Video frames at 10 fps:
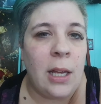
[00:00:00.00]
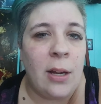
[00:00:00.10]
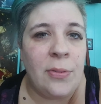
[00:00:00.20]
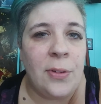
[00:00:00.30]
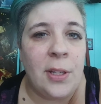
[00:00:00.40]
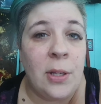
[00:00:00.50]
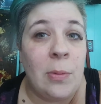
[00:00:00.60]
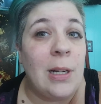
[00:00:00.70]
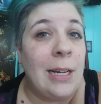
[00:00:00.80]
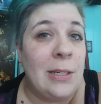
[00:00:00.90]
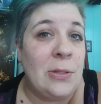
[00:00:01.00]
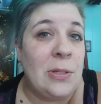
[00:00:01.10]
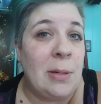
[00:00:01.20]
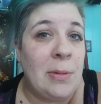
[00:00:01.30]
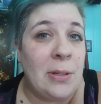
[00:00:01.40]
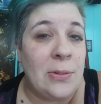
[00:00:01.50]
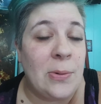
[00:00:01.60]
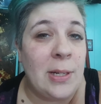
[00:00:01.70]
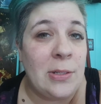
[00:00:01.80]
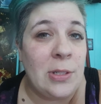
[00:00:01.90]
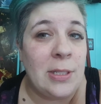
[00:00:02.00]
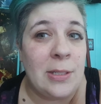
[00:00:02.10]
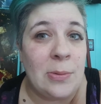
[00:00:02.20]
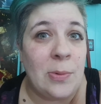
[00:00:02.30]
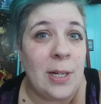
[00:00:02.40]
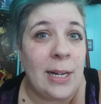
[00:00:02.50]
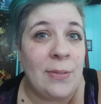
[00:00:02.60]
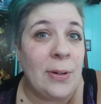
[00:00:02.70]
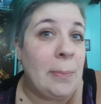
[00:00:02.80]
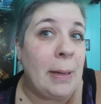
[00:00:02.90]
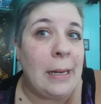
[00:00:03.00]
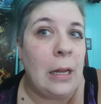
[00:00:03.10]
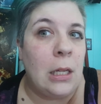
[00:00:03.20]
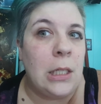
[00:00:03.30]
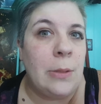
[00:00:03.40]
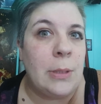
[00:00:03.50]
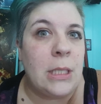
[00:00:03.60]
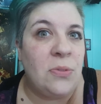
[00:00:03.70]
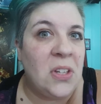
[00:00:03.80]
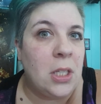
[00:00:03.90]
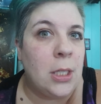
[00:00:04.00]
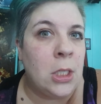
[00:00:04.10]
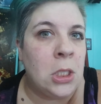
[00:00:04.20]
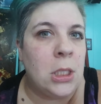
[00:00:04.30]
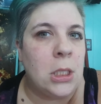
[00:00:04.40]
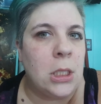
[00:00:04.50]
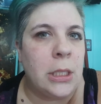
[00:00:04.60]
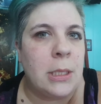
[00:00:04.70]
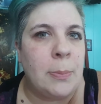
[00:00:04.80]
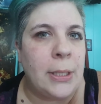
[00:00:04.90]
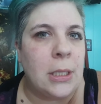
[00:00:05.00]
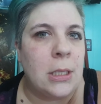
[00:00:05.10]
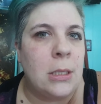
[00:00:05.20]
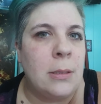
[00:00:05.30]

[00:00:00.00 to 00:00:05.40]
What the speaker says: Alpha, you want to answer some of those questions and whatever about how you was feeling on the Xbox